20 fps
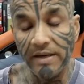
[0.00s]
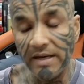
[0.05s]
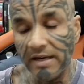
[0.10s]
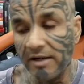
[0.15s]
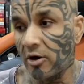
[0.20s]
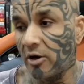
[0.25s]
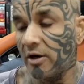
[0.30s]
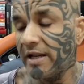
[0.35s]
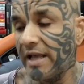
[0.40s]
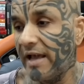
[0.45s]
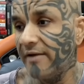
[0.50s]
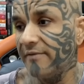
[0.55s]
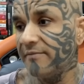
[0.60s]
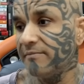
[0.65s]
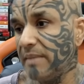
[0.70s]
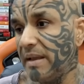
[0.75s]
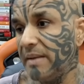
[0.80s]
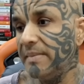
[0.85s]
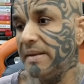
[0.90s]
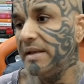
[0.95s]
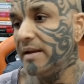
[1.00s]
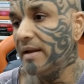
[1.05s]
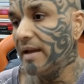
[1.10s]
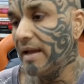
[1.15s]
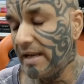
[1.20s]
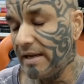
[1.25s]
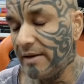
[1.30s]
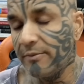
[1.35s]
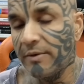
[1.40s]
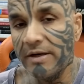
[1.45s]
not have maybe
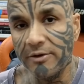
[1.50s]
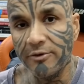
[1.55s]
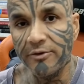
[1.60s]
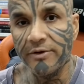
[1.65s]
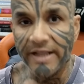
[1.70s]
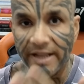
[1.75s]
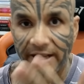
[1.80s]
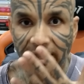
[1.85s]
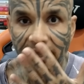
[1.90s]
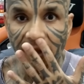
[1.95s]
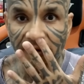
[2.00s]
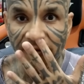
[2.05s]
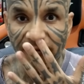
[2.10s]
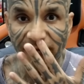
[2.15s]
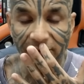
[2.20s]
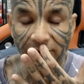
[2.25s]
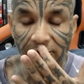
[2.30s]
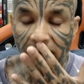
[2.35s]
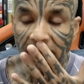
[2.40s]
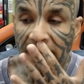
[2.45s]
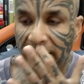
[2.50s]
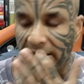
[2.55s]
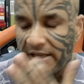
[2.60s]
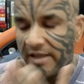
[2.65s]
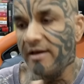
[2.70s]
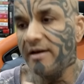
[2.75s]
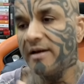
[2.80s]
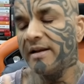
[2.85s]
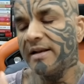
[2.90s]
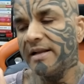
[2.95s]
anyone to take care of you,
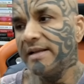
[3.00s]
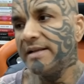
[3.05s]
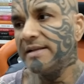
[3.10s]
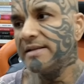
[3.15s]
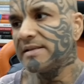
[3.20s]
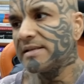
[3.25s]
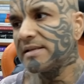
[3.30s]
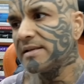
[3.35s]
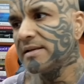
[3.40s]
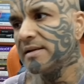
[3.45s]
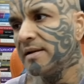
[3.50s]
here is